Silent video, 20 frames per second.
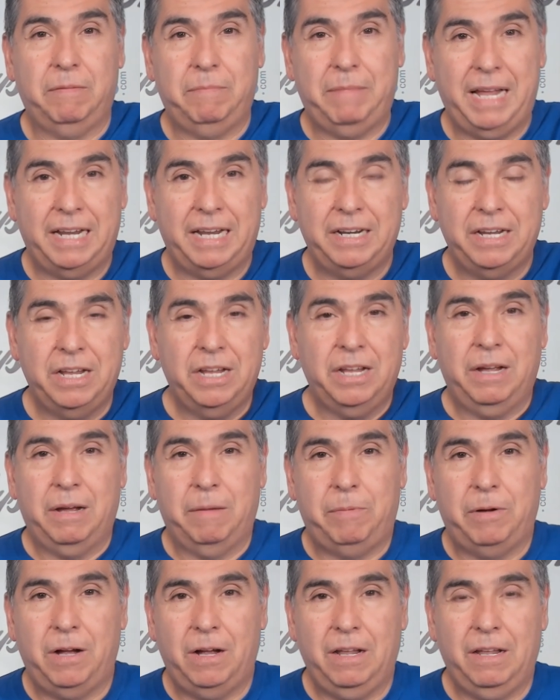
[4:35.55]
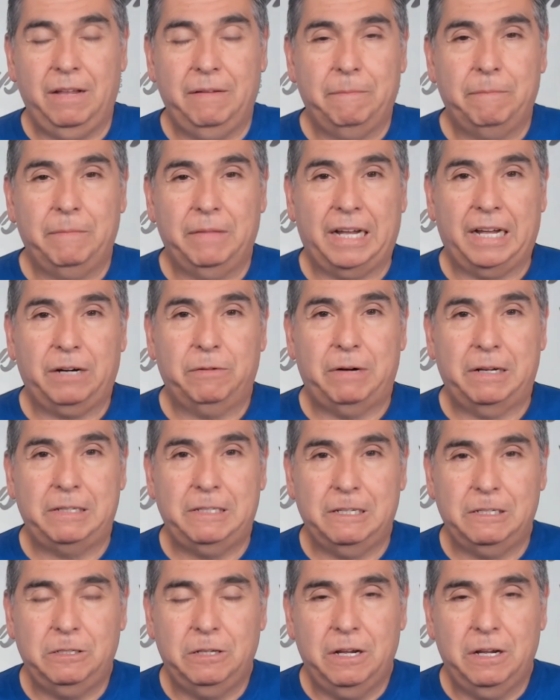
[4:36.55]
Our man Paul
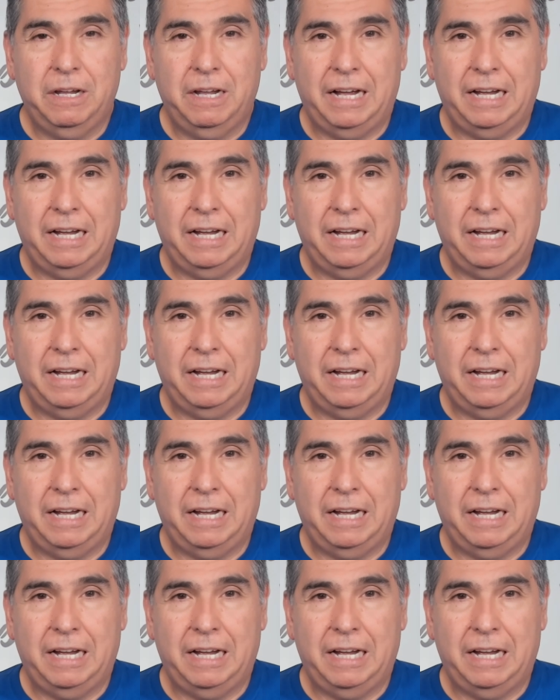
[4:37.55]
Lagaretis